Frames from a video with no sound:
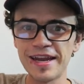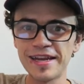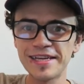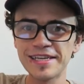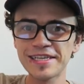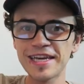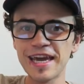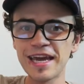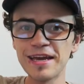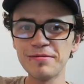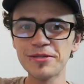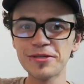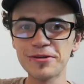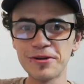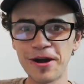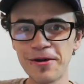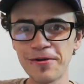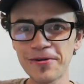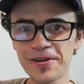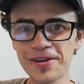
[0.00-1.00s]
then it just keeps
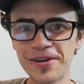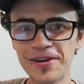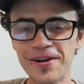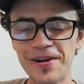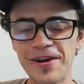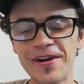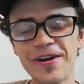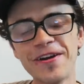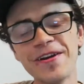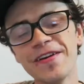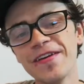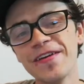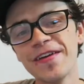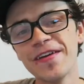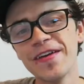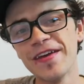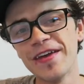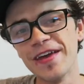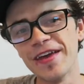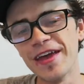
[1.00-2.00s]
growing, you know?
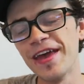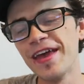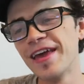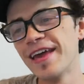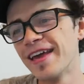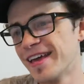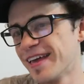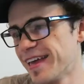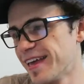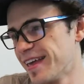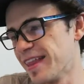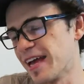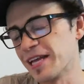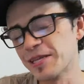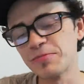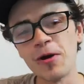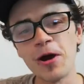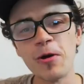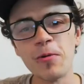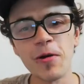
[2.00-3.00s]

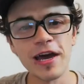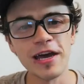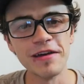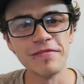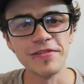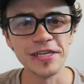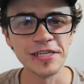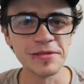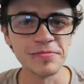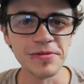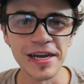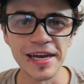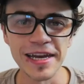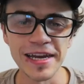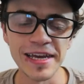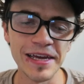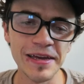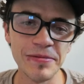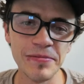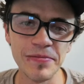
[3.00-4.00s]
That's my way of
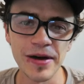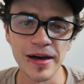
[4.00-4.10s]
explaining it,